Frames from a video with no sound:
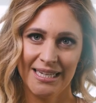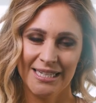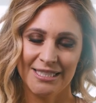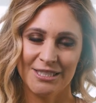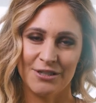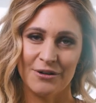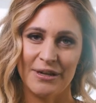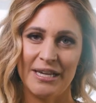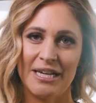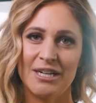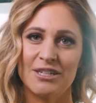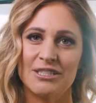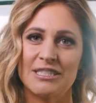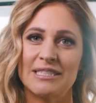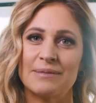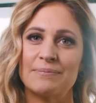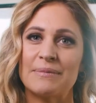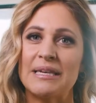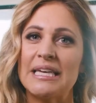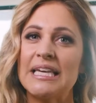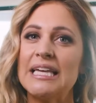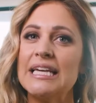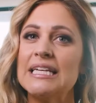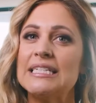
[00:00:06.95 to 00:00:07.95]
So here's
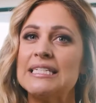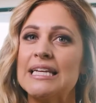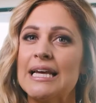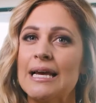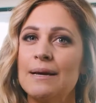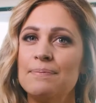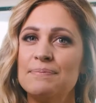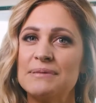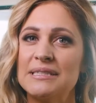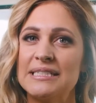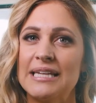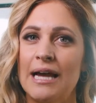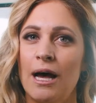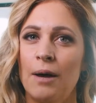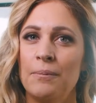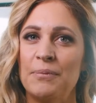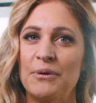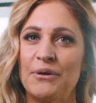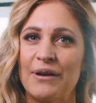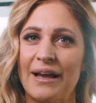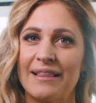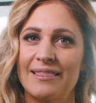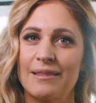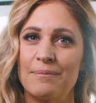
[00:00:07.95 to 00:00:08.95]
some key tips to help
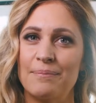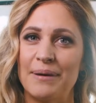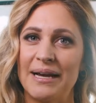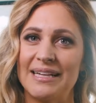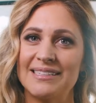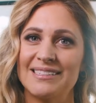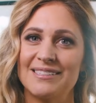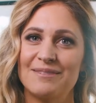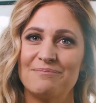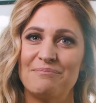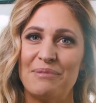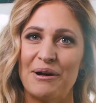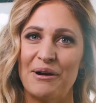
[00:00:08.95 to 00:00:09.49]
you get the best of